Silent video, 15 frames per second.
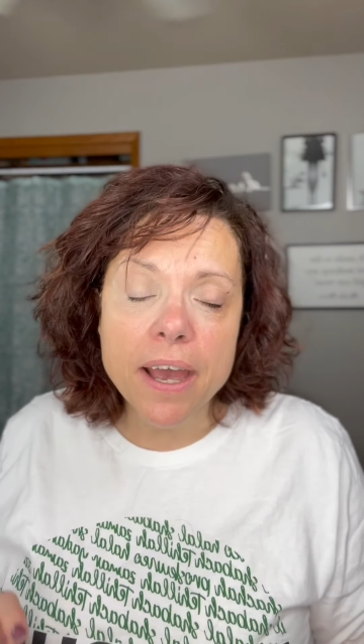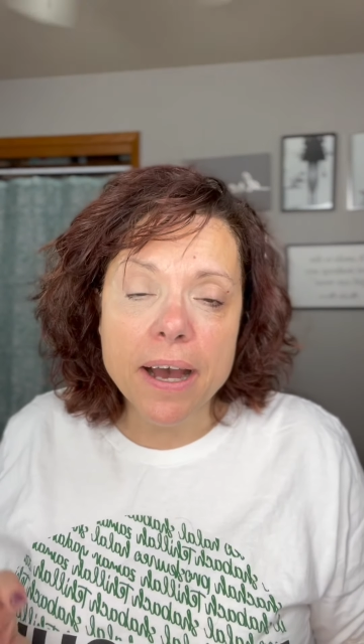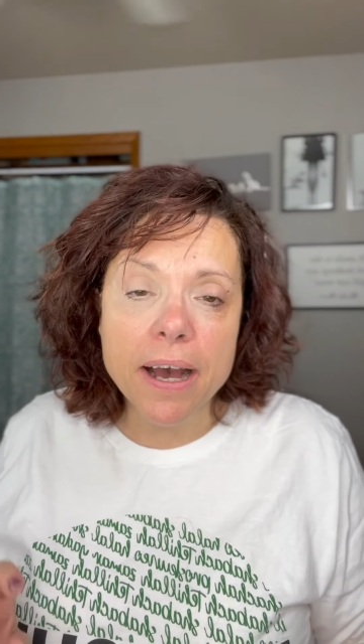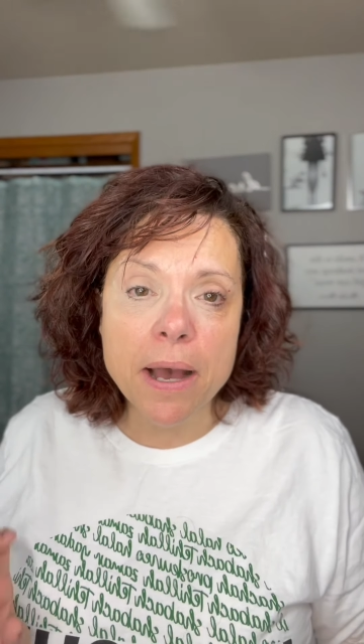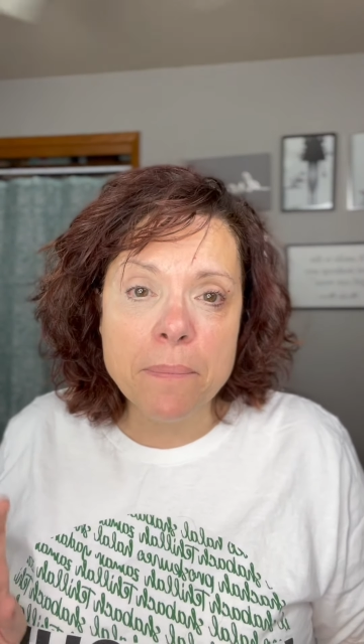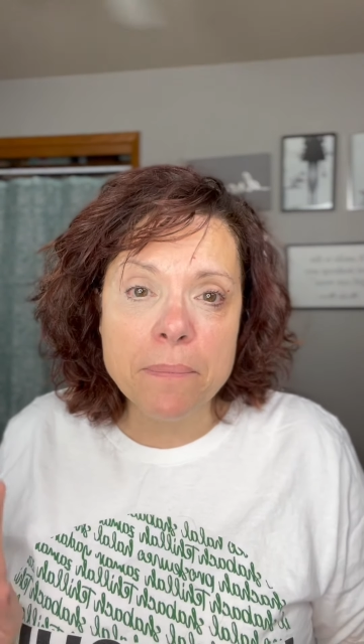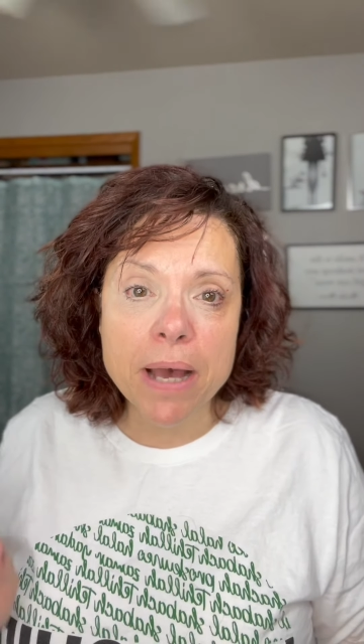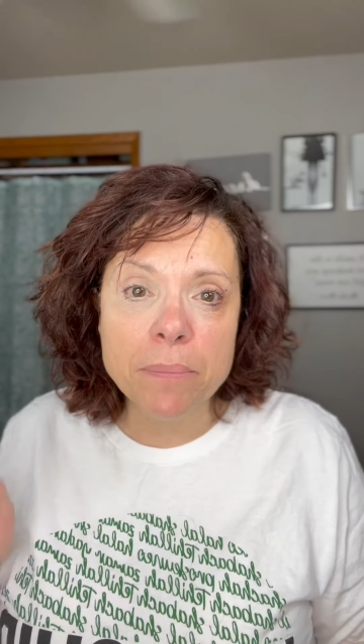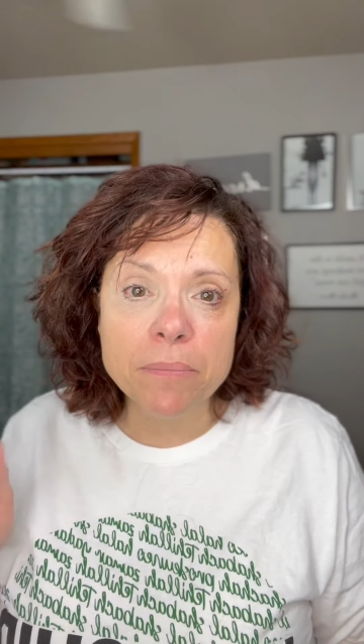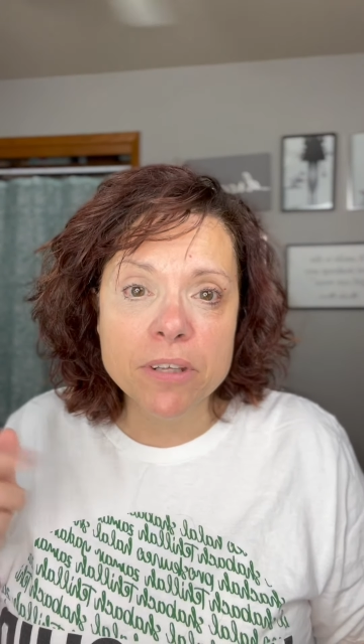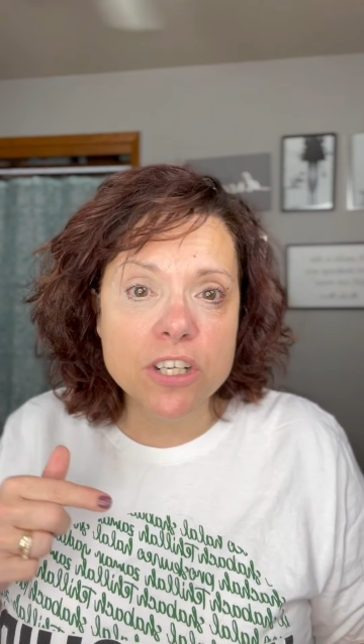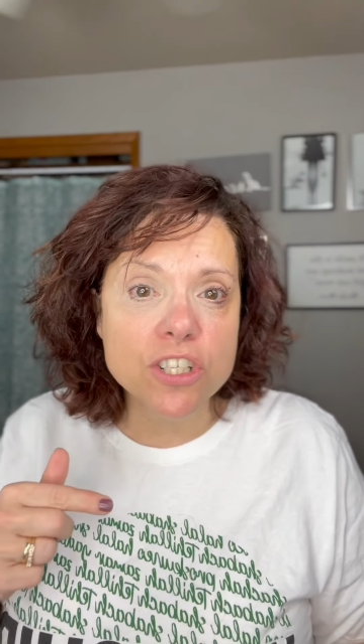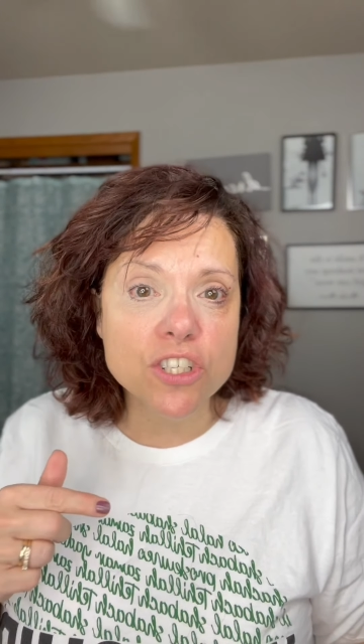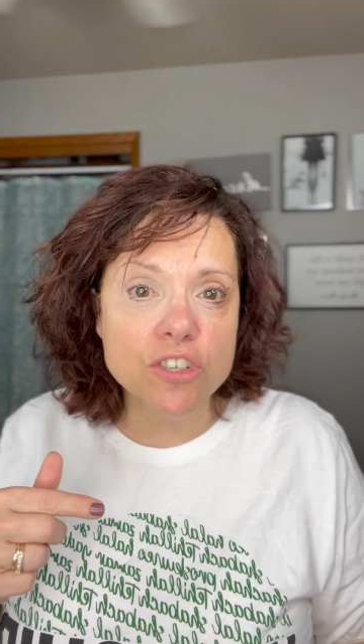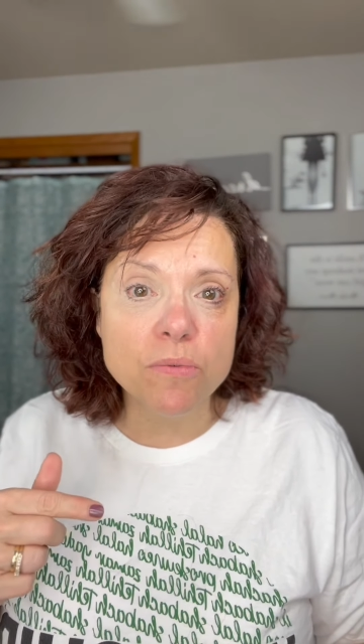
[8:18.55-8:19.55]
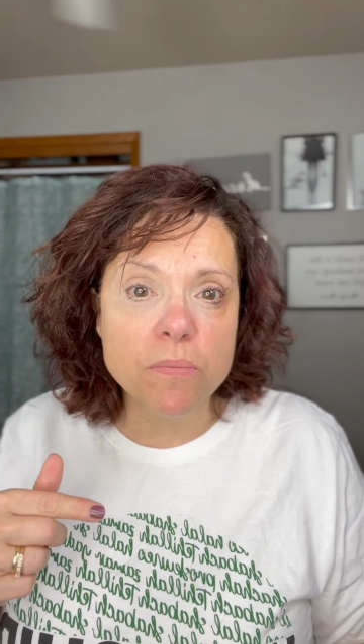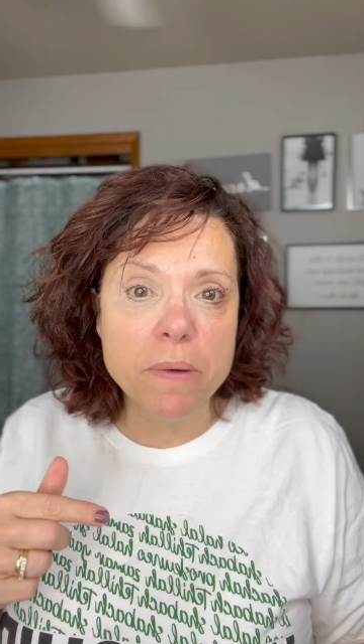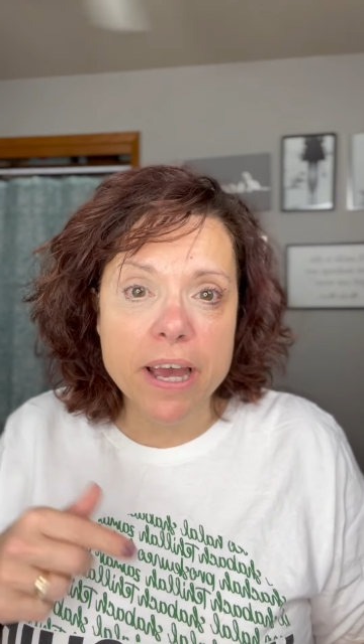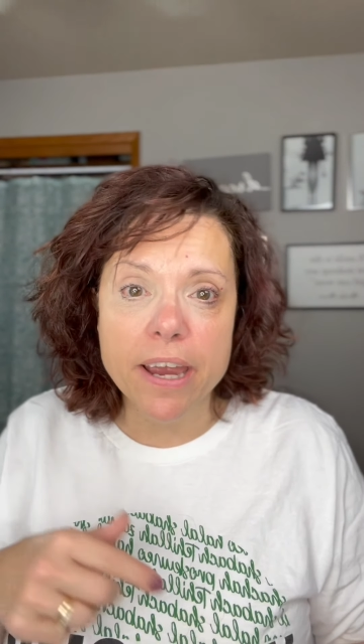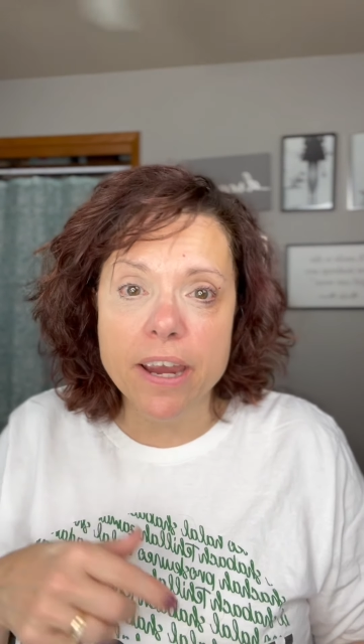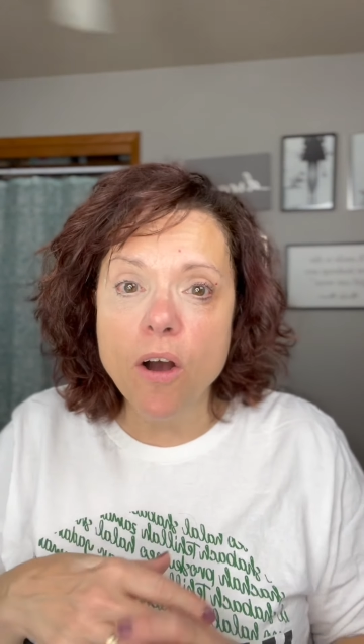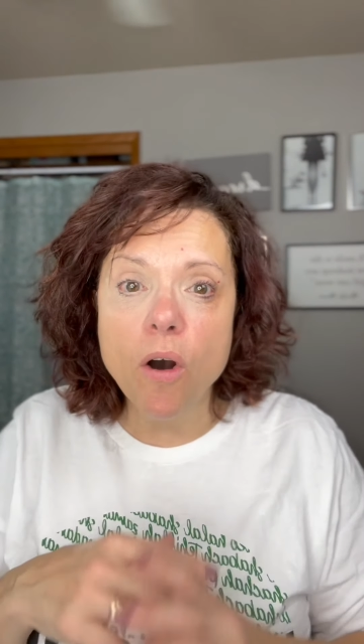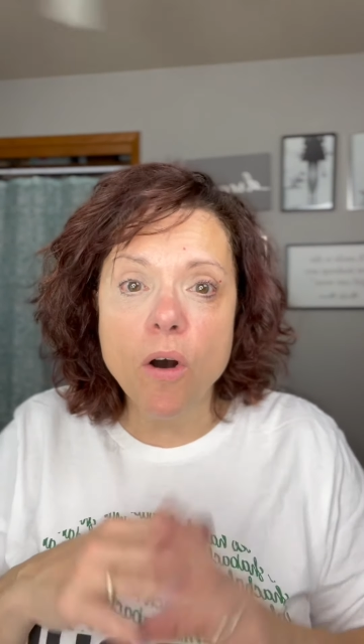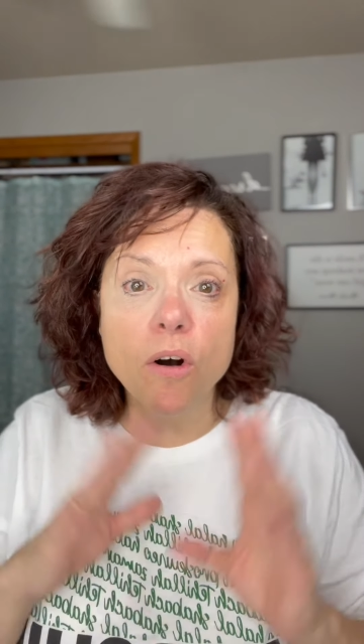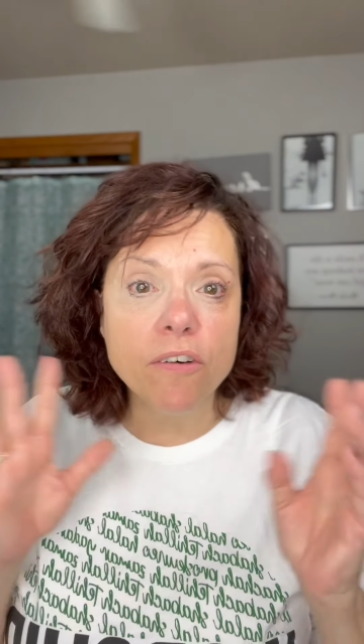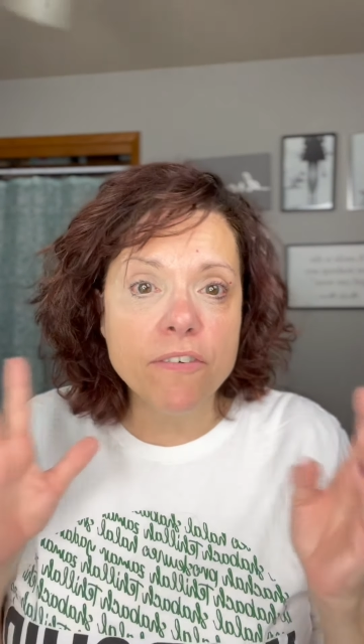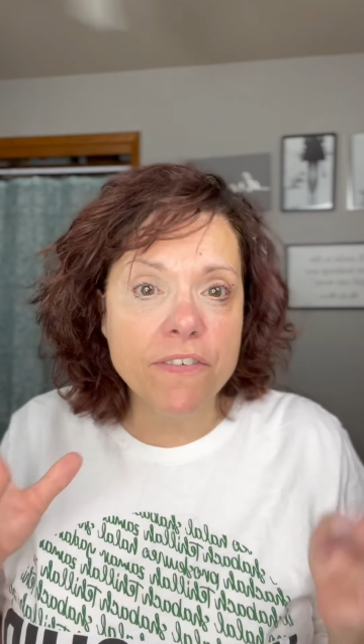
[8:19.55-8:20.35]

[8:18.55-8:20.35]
I'm going to do my whole